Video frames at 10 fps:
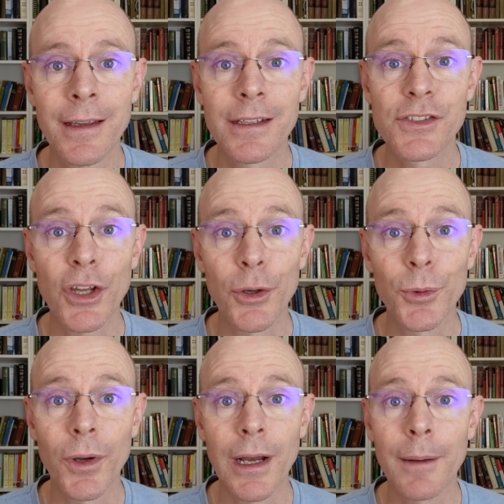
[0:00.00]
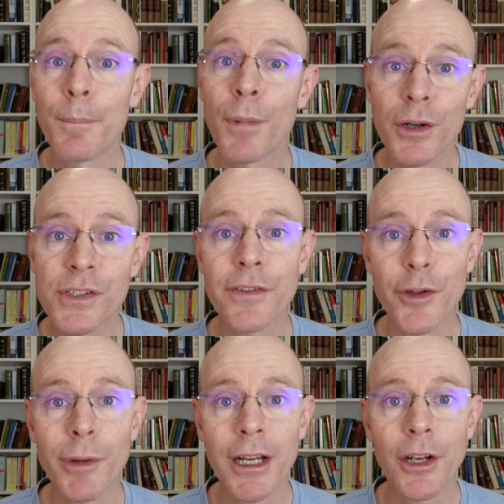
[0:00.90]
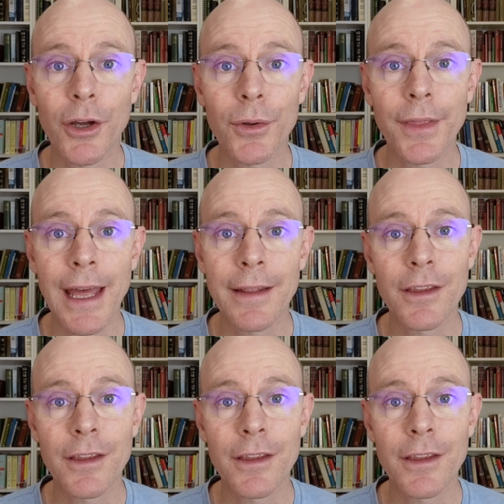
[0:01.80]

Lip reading: So, most of you might know that